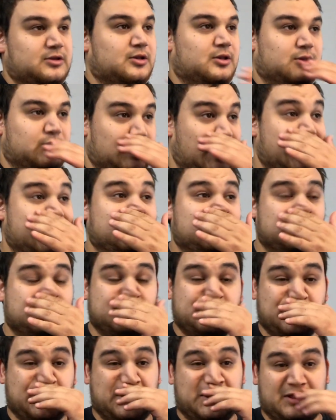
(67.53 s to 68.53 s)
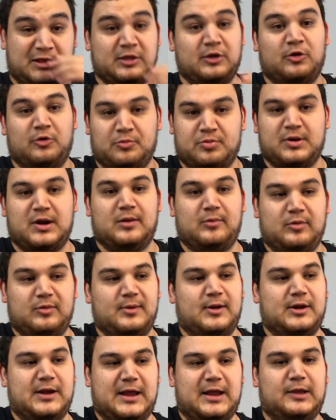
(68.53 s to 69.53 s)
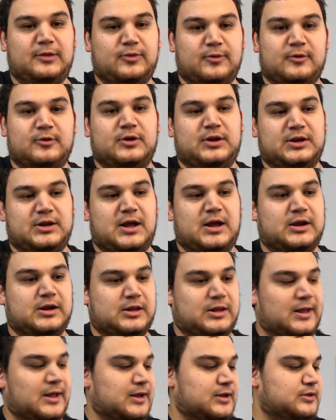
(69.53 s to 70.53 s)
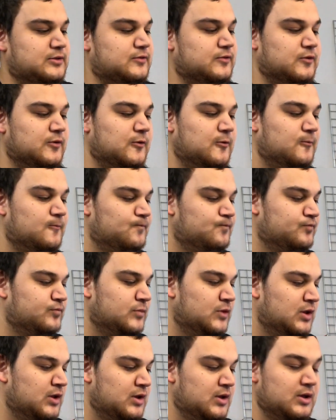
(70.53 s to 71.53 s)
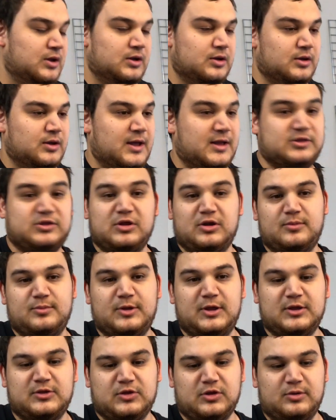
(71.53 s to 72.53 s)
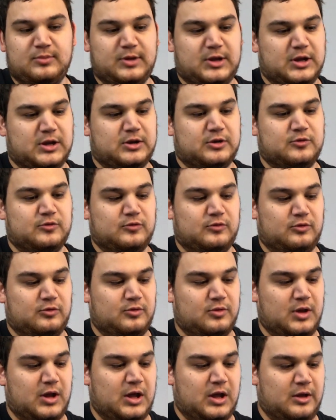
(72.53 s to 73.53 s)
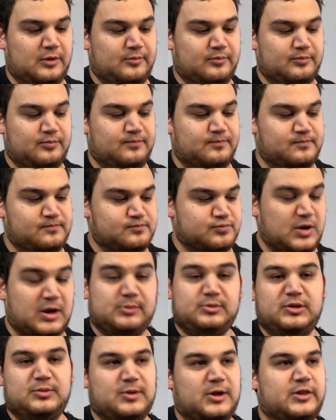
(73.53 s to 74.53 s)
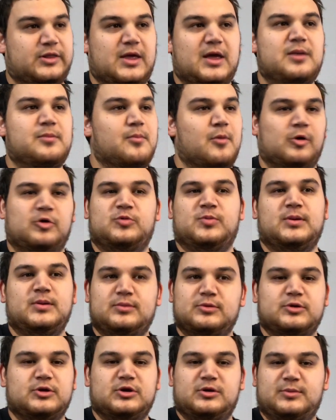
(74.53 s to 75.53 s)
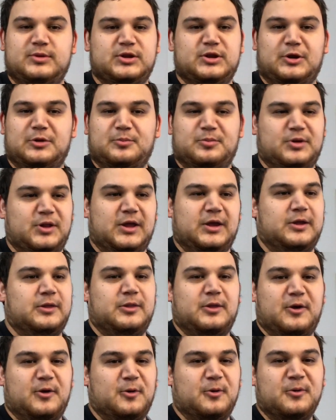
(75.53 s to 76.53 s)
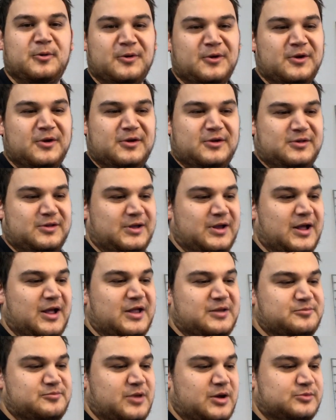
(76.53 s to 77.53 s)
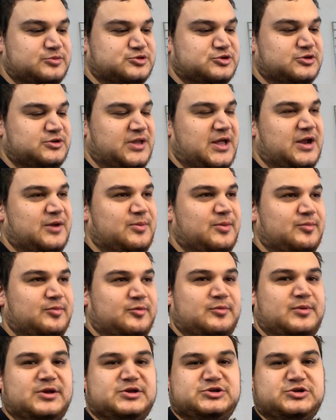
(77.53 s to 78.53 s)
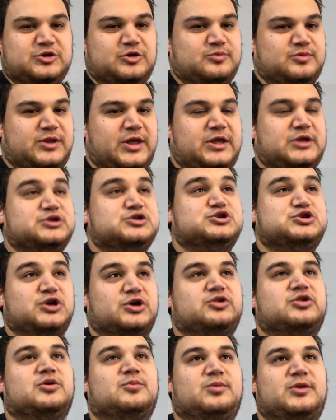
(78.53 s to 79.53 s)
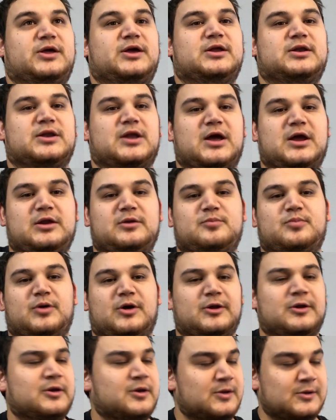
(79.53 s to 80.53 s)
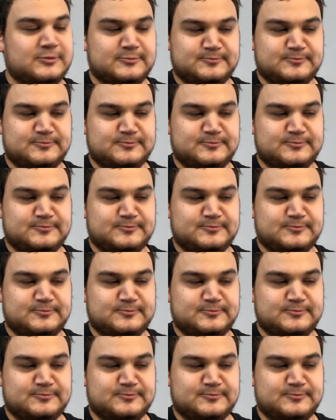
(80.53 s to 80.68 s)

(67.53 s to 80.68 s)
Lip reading: light until probably about 8:30, 9 o'clock. So that's gonna be kind of cool. Probably by then most people are gonna be done playing though. Like, I'm sure a lot of people might show up late just to play at night, but